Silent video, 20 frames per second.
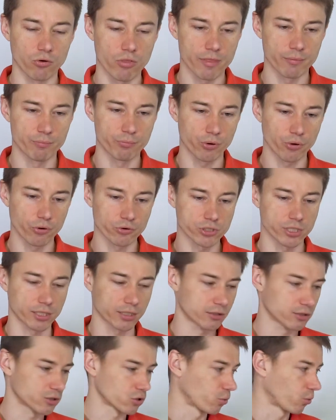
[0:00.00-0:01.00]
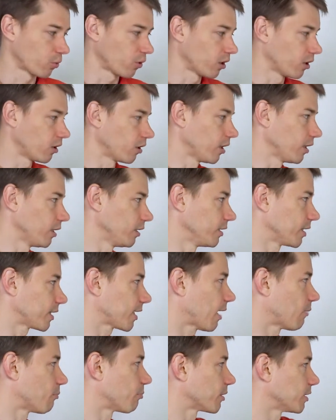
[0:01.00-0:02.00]
on the project. So in a
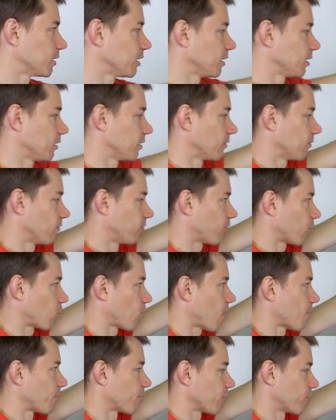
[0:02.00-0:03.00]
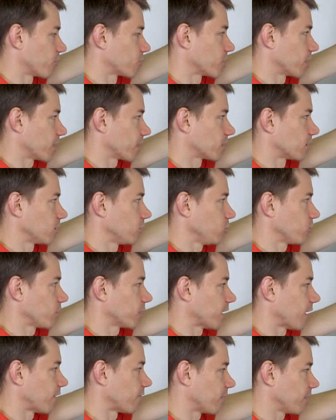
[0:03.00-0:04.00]
company, for one project, you
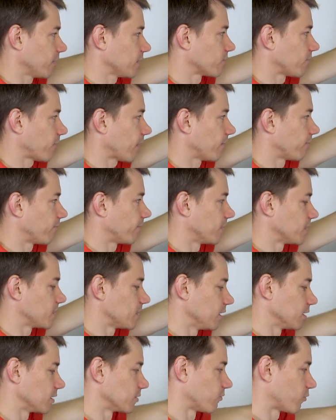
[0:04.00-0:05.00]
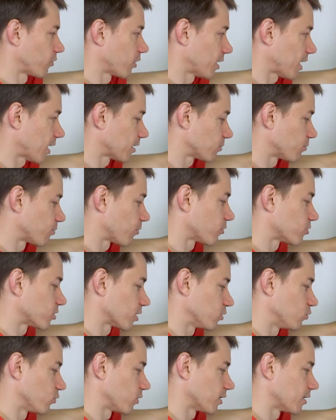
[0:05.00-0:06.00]
can have these five phases. For another
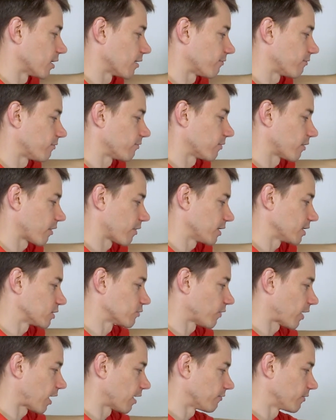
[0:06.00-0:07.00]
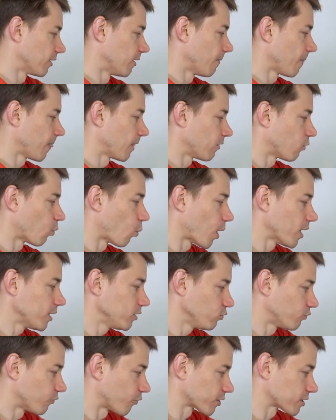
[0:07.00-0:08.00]
project, you can have these five. When
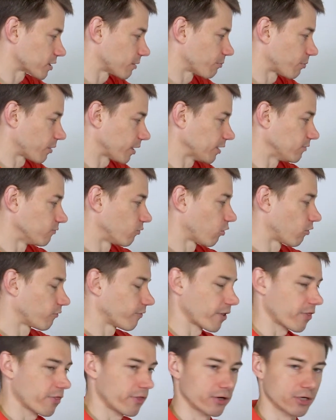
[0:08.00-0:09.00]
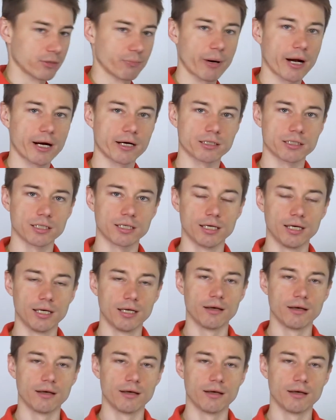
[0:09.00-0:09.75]
you, for example, involve a third party,